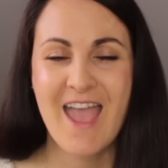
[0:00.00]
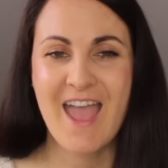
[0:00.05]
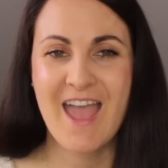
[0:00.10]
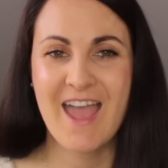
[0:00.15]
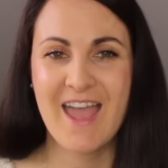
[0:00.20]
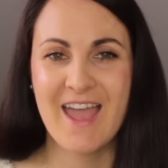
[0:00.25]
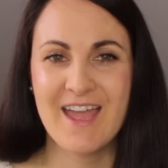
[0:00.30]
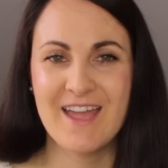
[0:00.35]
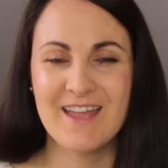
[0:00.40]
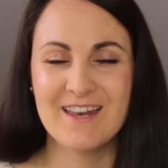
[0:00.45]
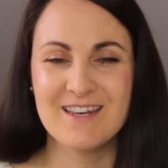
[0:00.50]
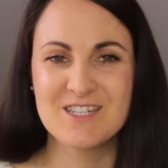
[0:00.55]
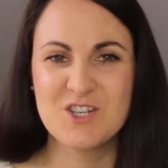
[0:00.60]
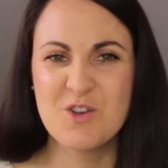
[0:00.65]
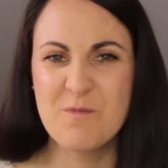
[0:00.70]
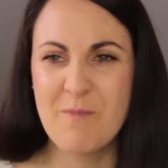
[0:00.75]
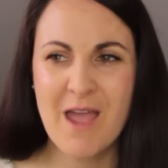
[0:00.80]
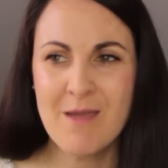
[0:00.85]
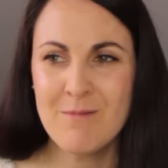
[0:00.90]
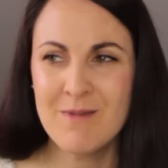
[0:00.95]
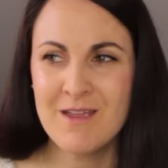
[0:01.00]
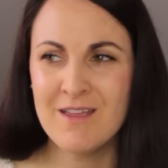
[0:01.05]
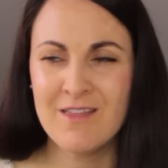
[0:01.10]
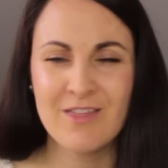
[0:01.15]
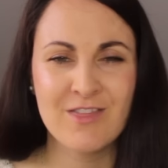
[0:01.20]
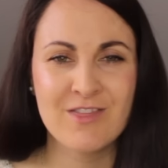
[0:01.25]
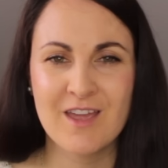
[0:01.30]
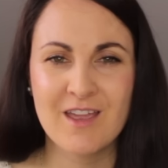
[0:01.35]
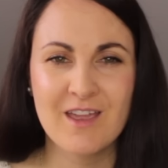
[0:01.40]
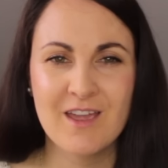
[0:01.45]
And you may be
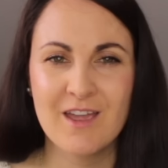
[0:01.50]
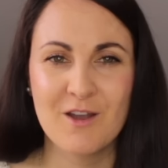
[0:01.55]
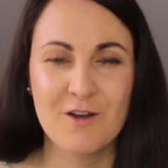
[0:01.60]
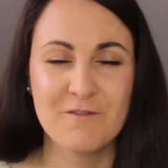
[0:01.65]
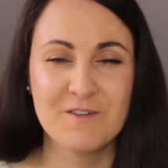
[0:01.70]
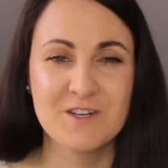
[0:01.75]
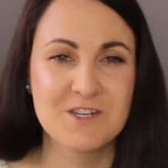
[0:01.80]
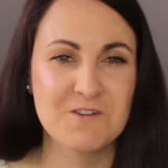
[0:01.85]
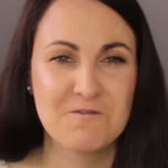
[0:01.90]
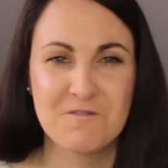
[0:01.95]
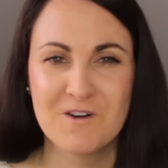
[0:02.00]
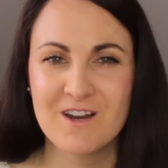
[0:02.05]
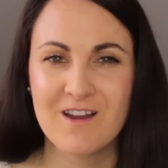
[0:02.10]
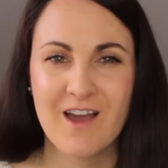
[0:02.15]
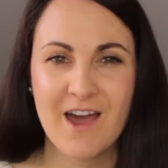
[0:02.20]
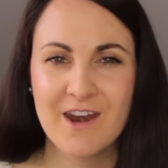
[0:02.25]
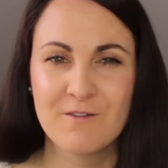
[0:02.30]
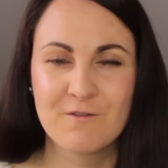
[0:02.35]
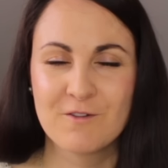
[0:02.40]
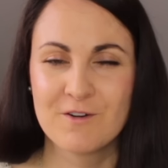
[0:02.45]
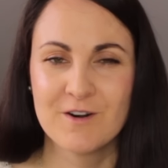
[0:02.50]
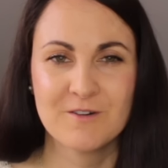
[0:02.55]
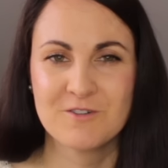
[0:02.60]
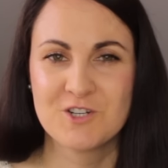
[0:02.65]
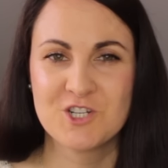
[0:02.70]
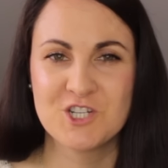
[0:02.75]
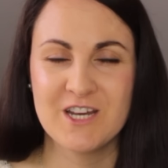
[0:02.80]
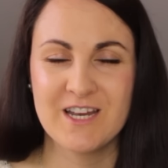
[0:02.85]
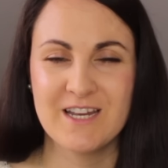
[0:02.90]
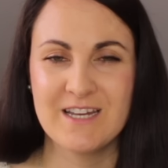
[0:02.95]
thinking of a different kind of
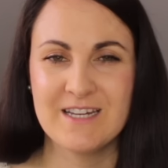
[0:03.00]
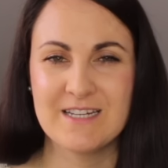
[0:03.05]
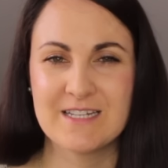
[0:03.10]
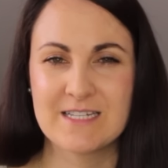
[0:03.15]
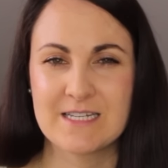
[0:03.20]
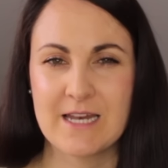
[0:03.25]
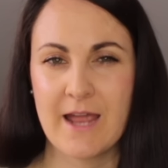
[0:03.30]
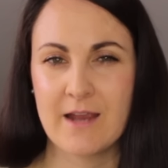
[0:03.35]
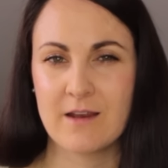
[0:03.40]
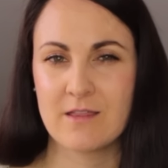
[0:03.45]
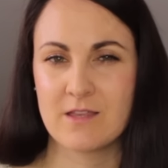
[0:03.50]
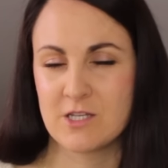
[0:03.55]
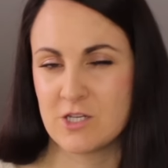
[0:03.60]
grilled cheese, like